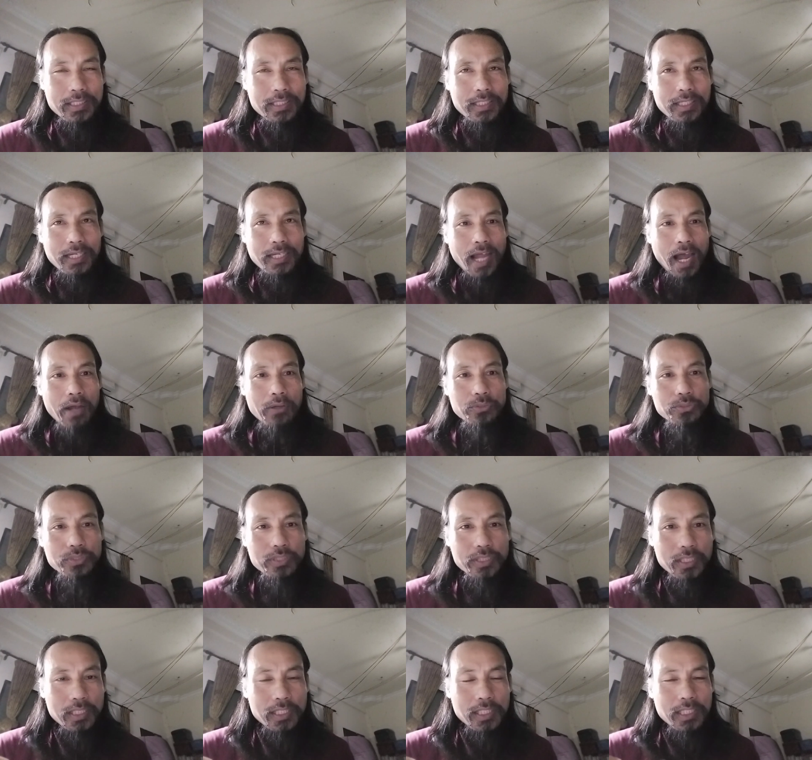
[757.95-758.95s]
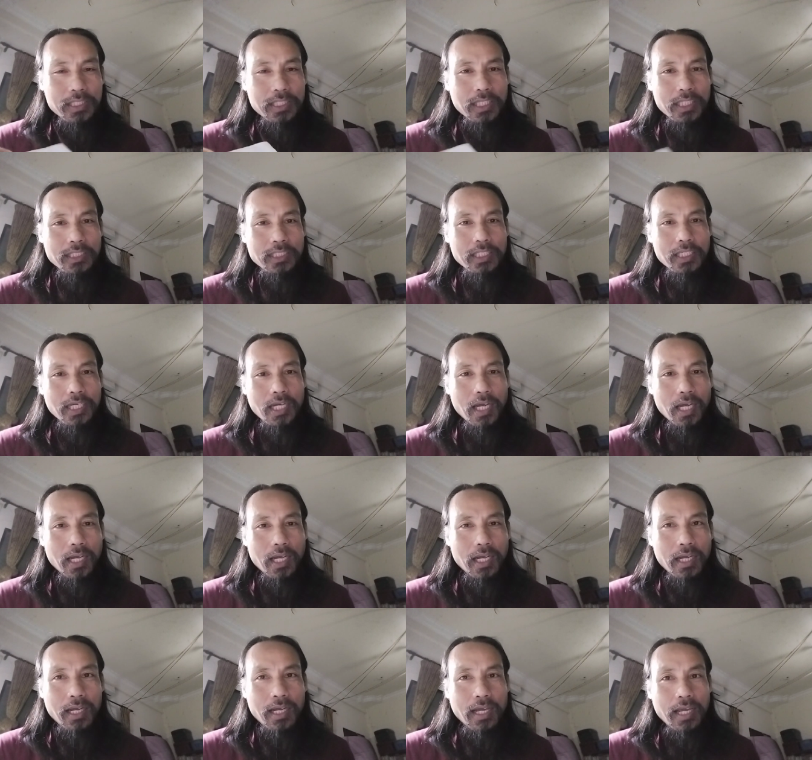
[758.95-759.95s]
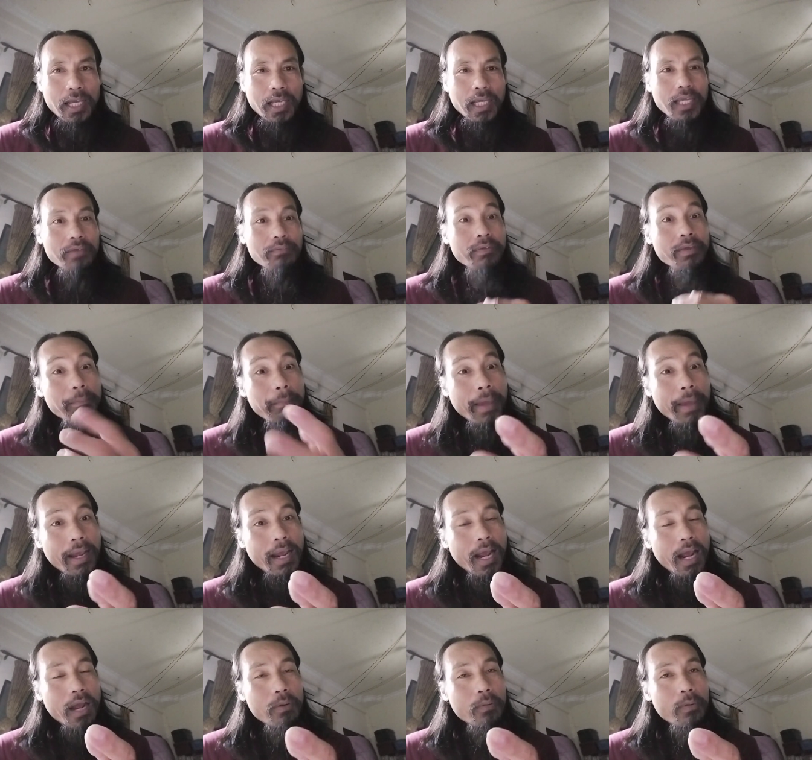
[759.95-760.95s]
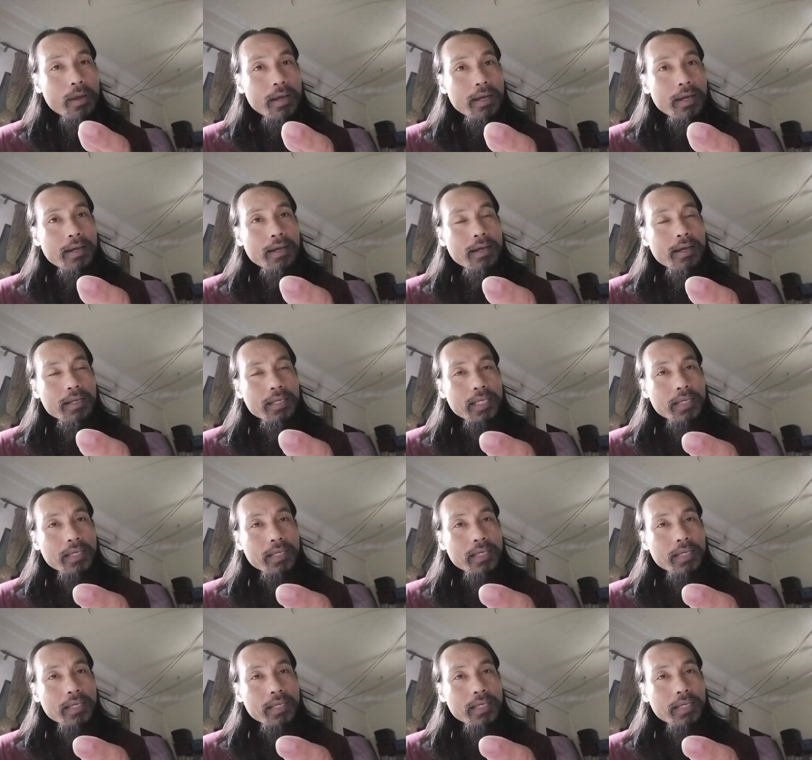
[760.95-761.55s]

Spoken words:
lao sư, the teacher, are giving back our